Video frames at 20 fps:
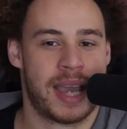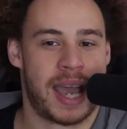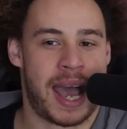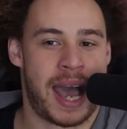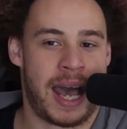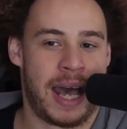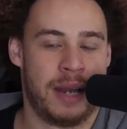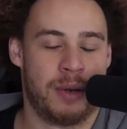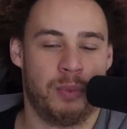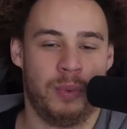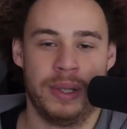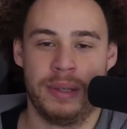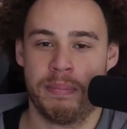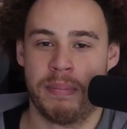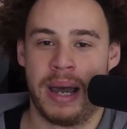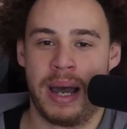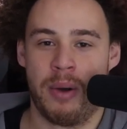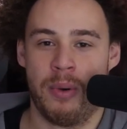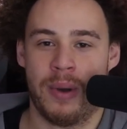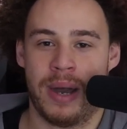And with
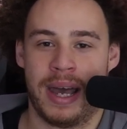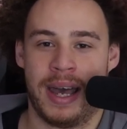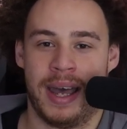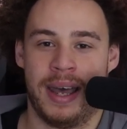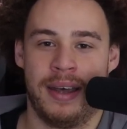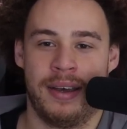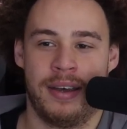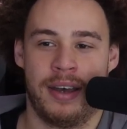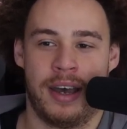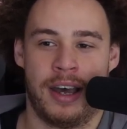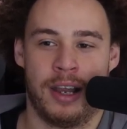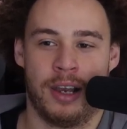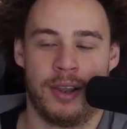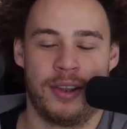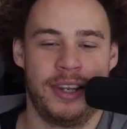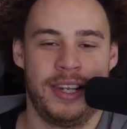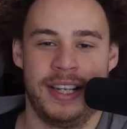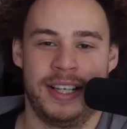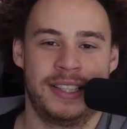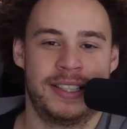malware, a lot
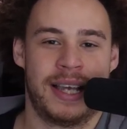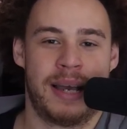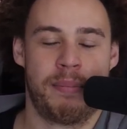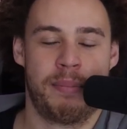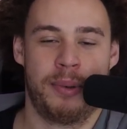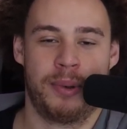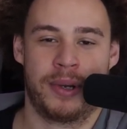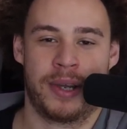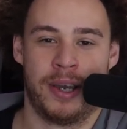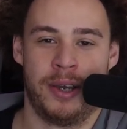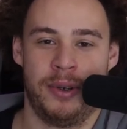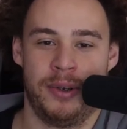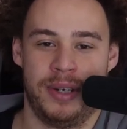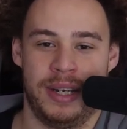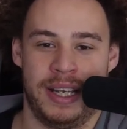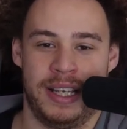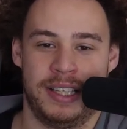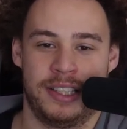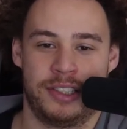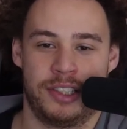of the example code
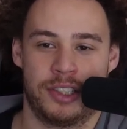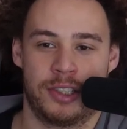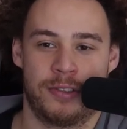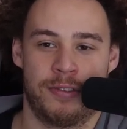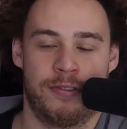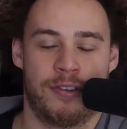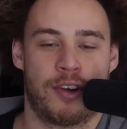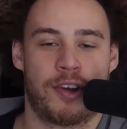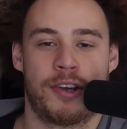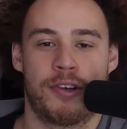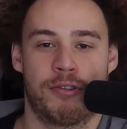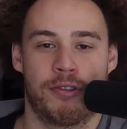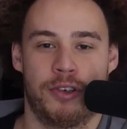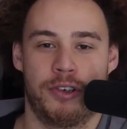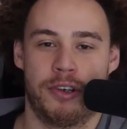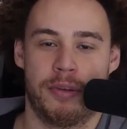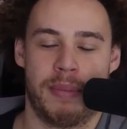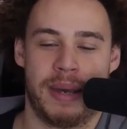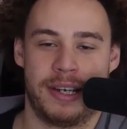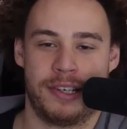is just very
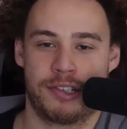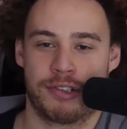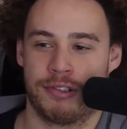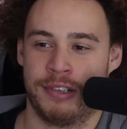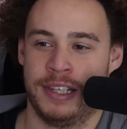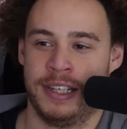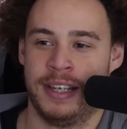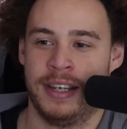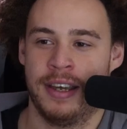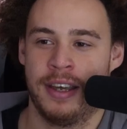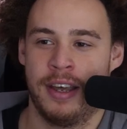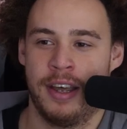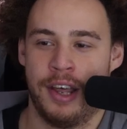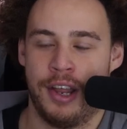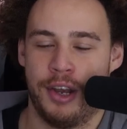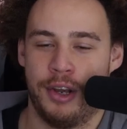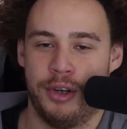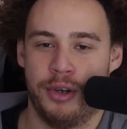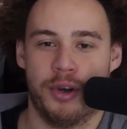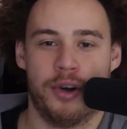rudimentary,
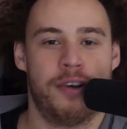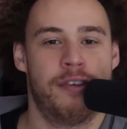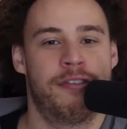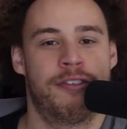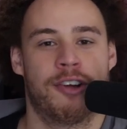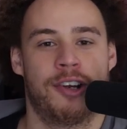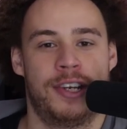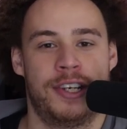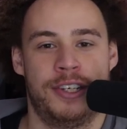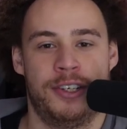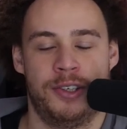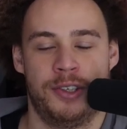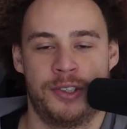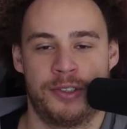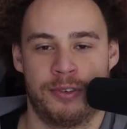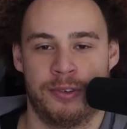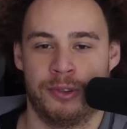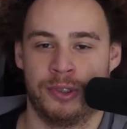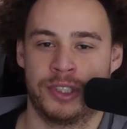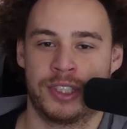not very
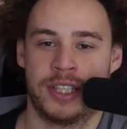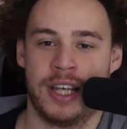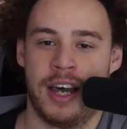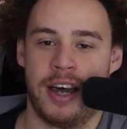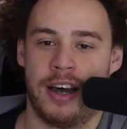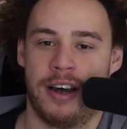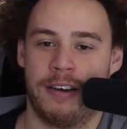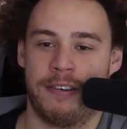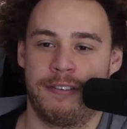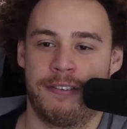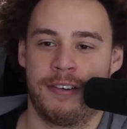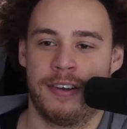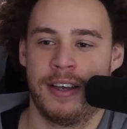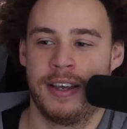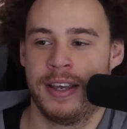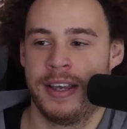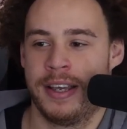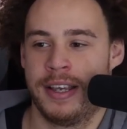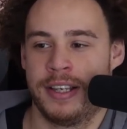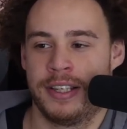useful stuff.
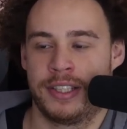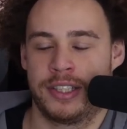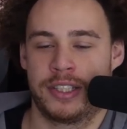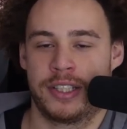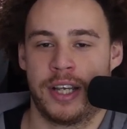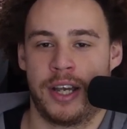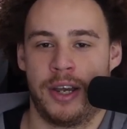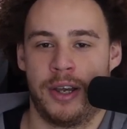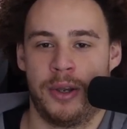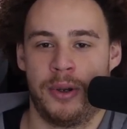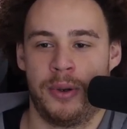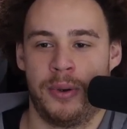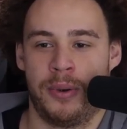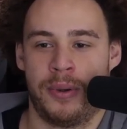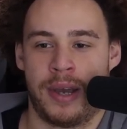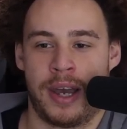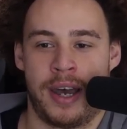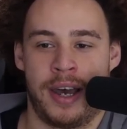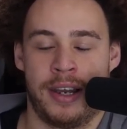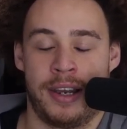So,
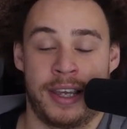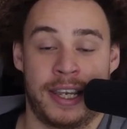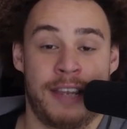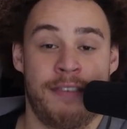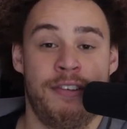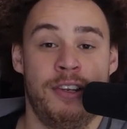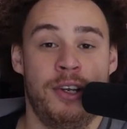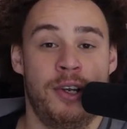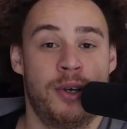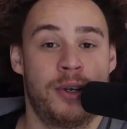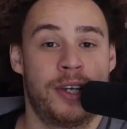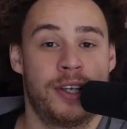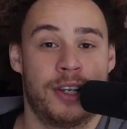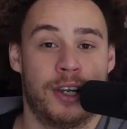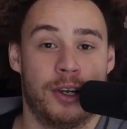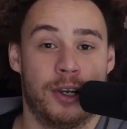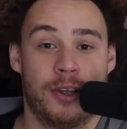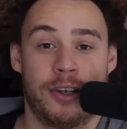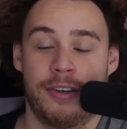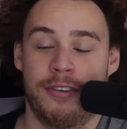uh, like, if you look at a
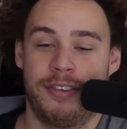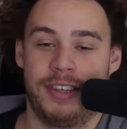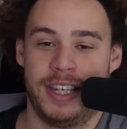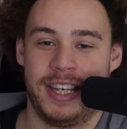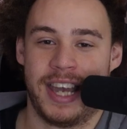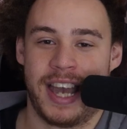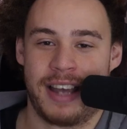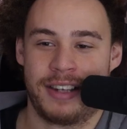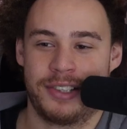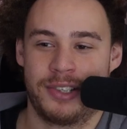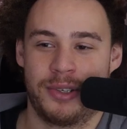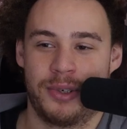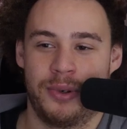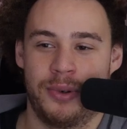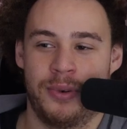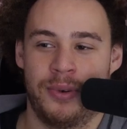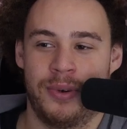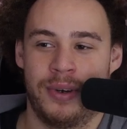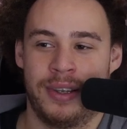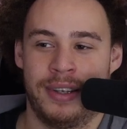lot of the
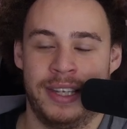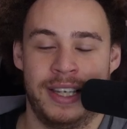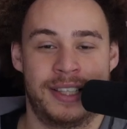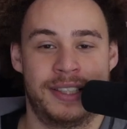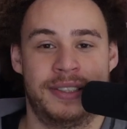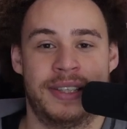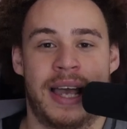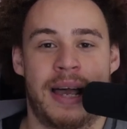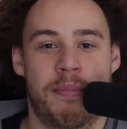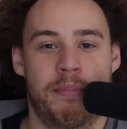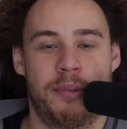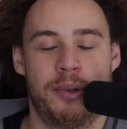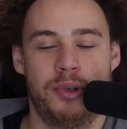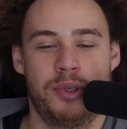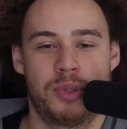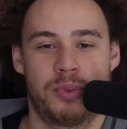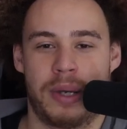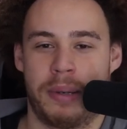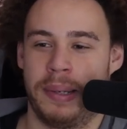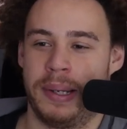actual the
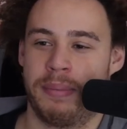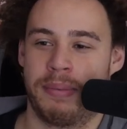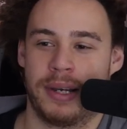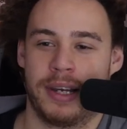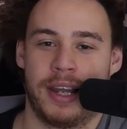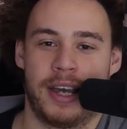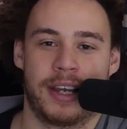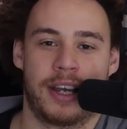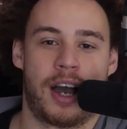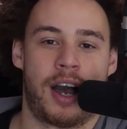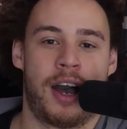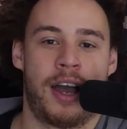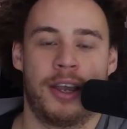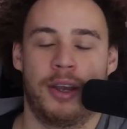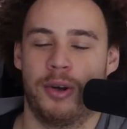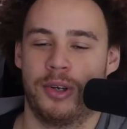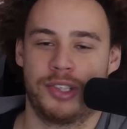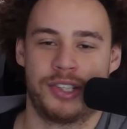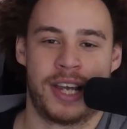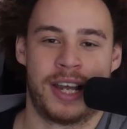examples where people are like, "I
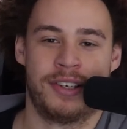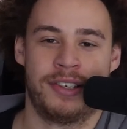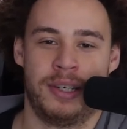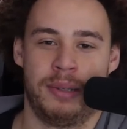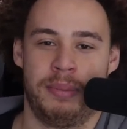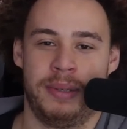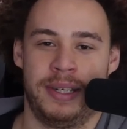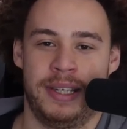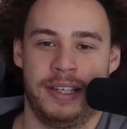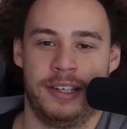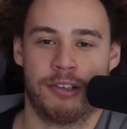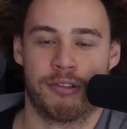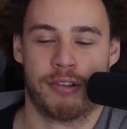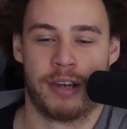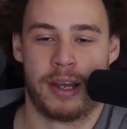got ChatGPT to